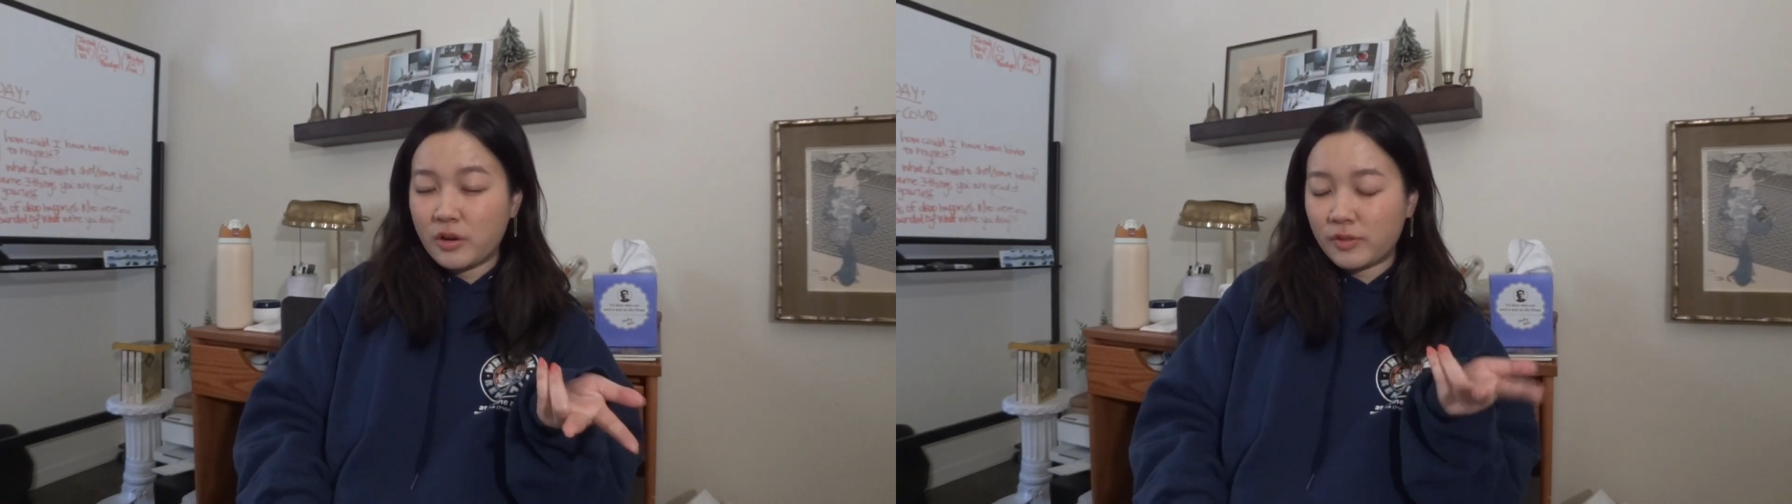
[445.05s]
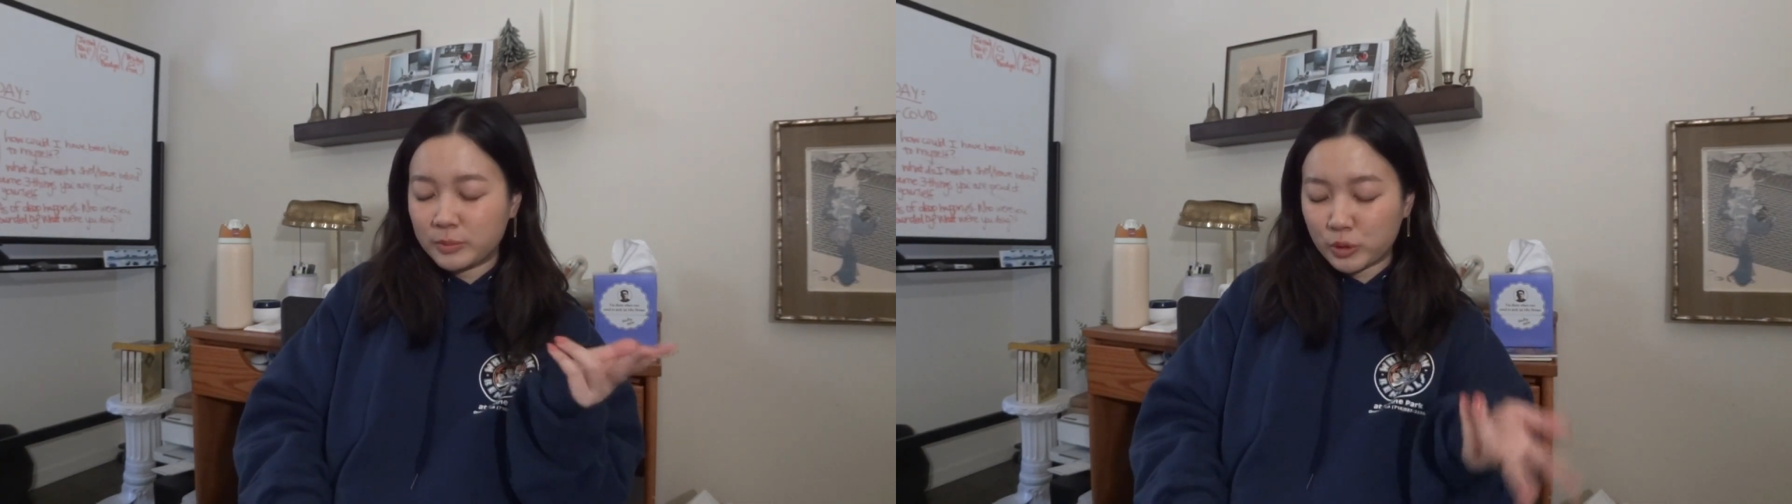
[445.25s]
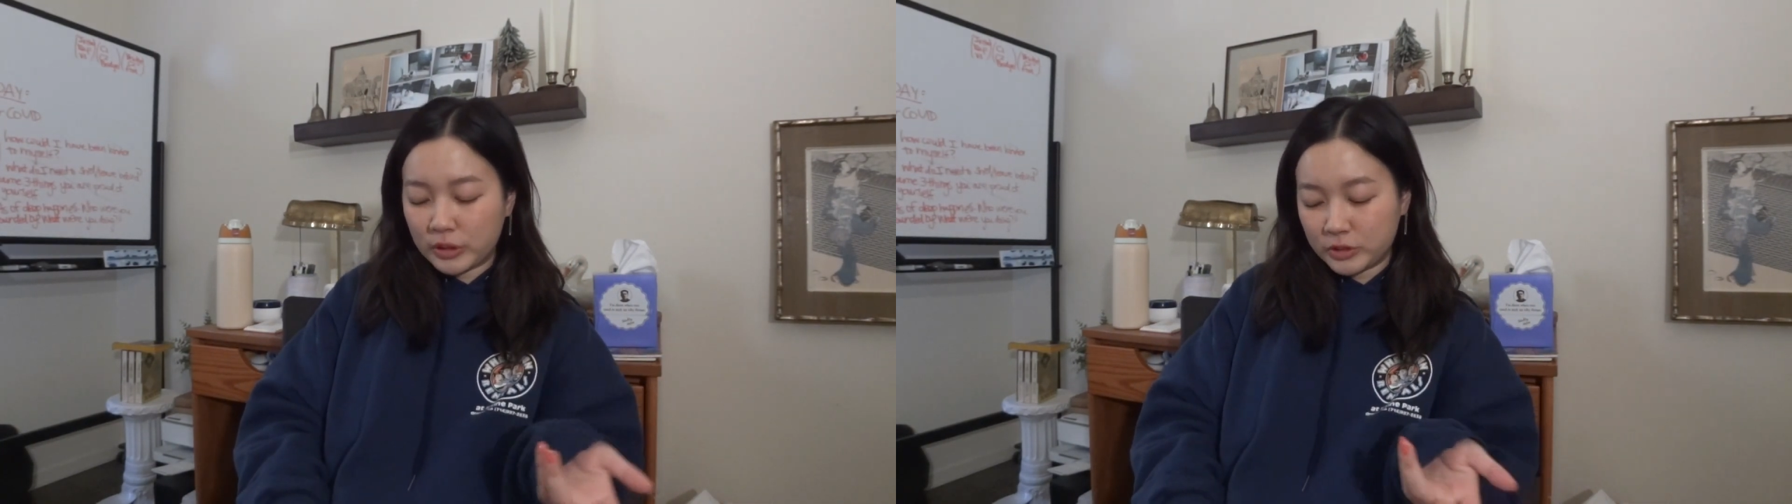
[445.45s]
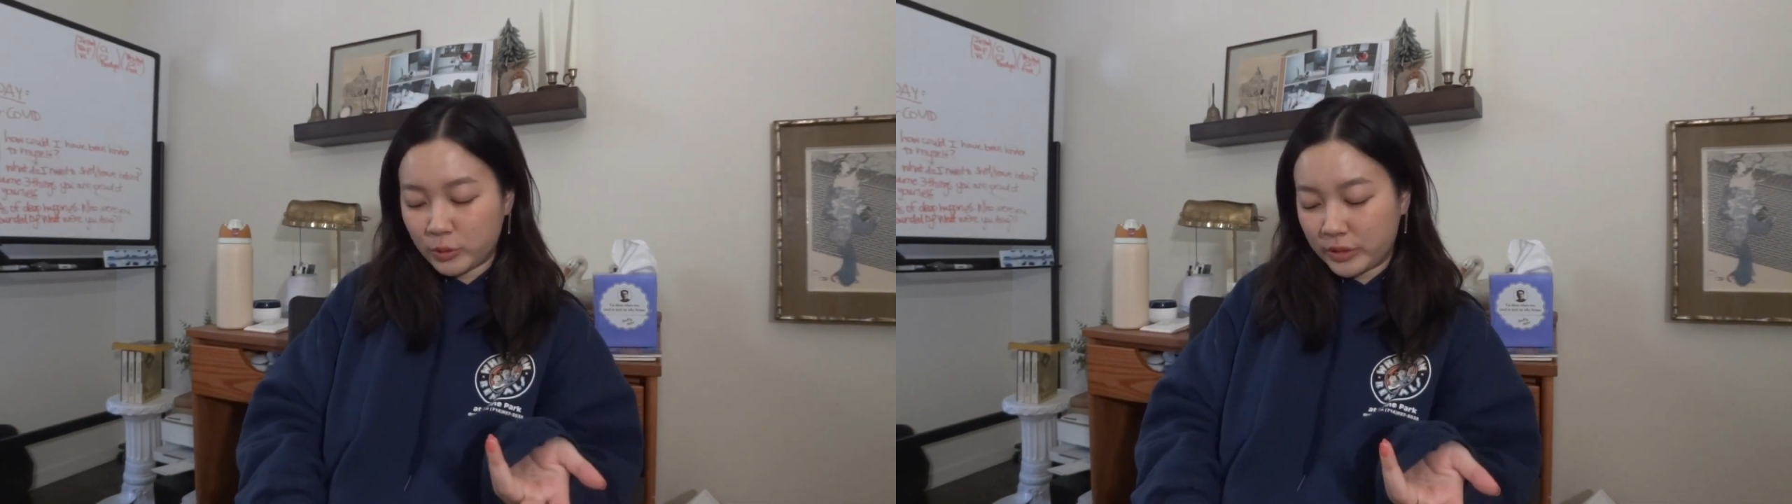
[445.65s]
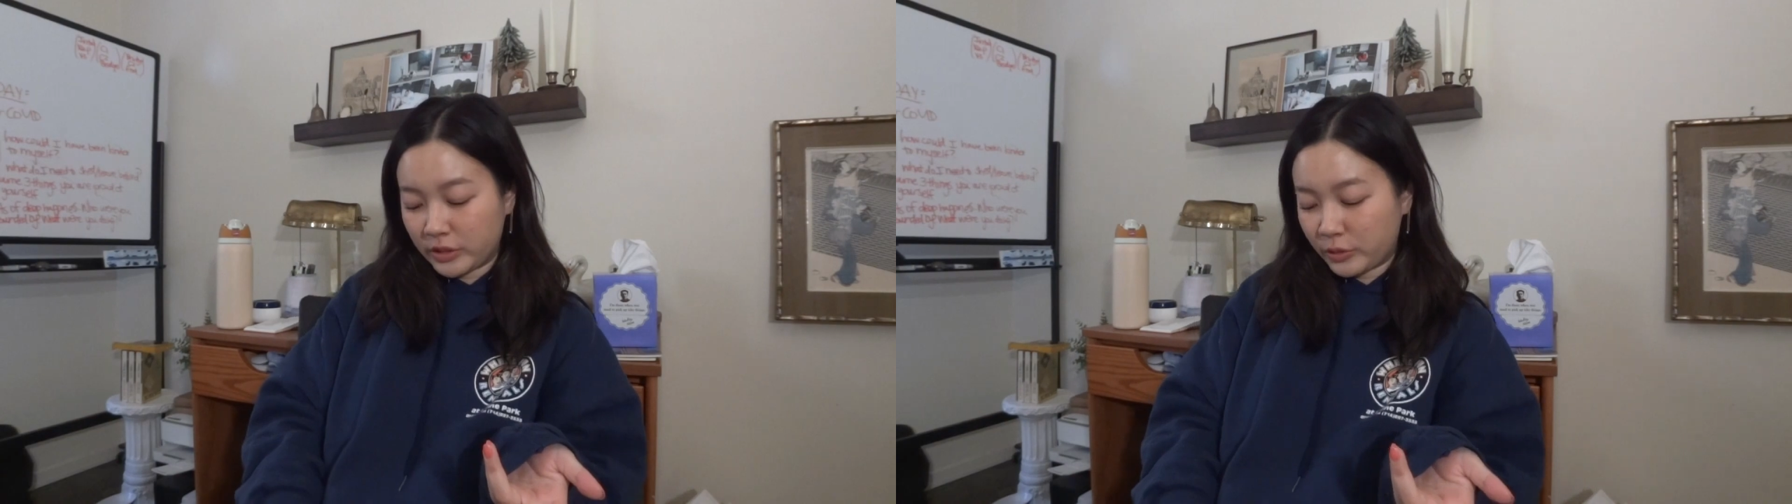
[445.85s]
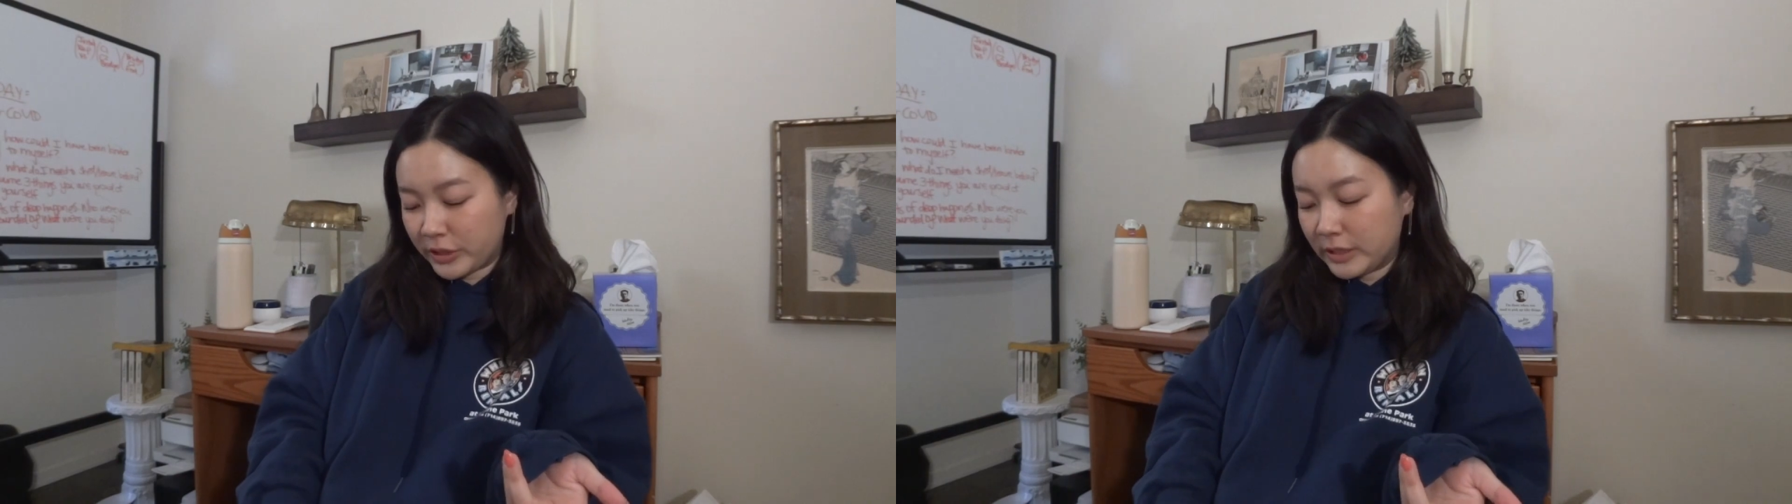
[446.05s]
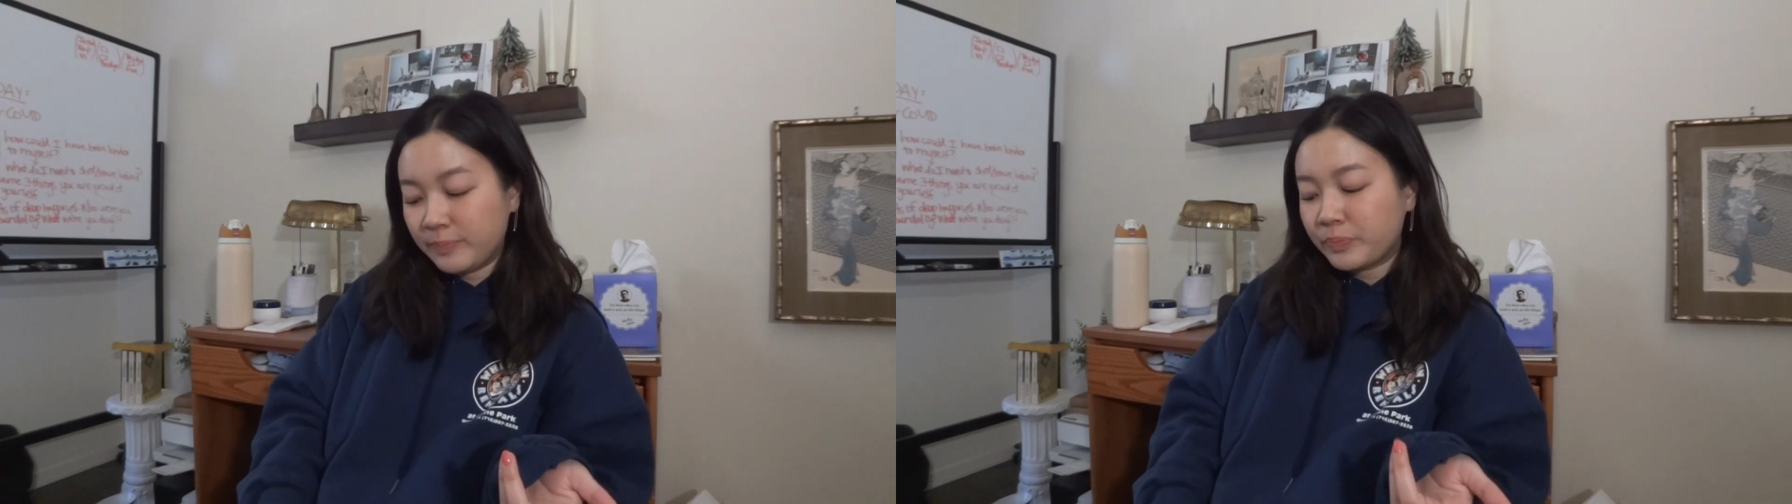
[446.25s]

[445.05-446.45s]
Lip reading: from 2023.